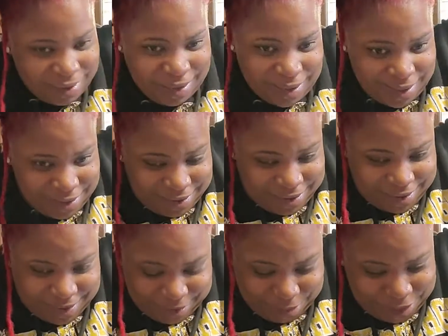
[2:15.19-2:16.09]
And
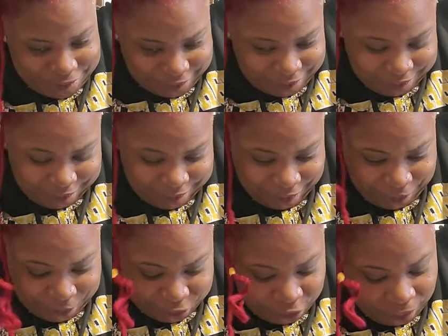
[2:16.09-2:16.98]
let me take this
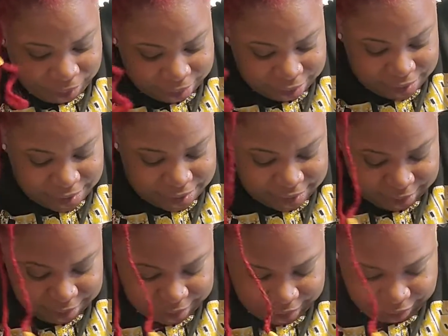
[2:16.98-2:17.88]
out. So I think
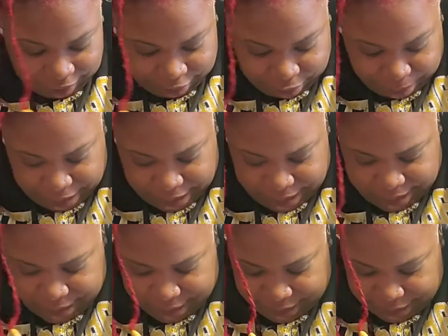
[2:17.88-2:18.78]
it has
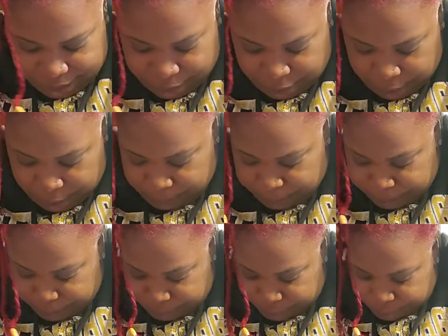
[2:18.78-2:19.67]
been
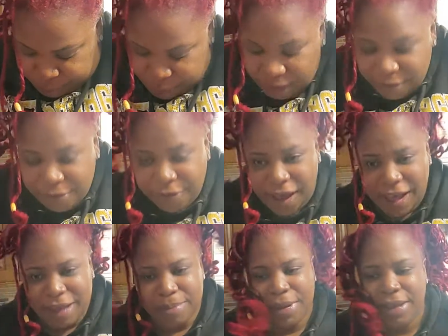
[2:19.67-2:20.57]

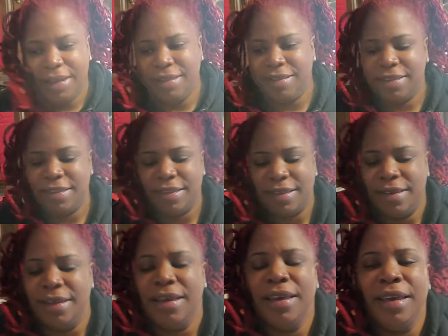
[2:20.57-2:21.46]
5 months
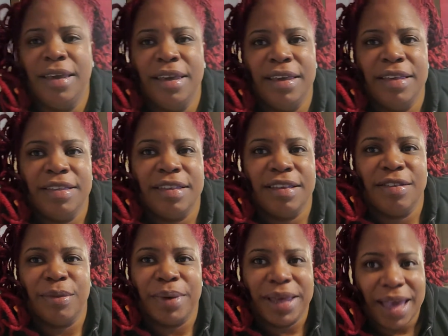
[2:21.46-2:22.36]

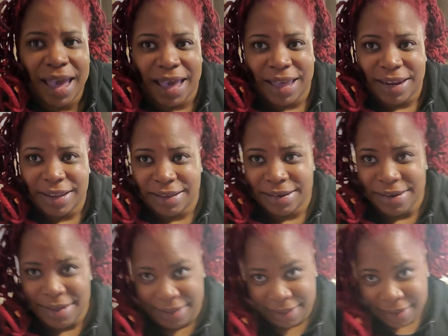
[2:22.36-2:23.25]
since we added
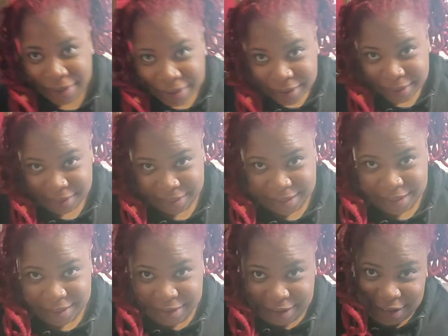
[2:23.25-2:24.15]
the
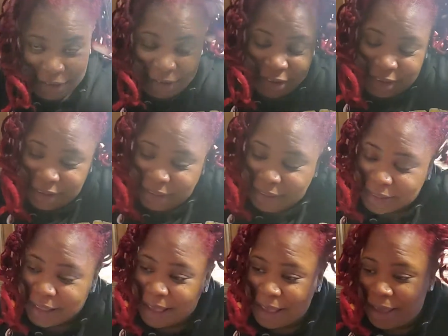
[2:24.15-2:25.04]
extensions,
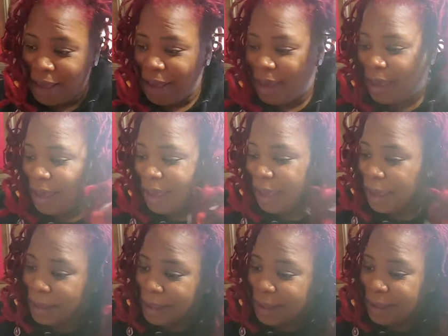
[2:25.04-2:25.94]

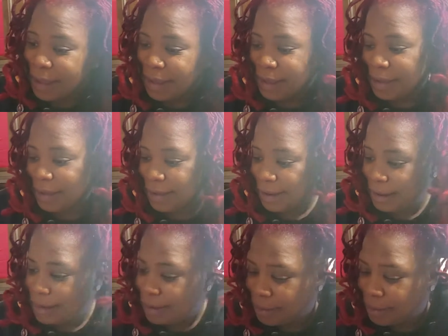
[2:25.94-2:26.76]
and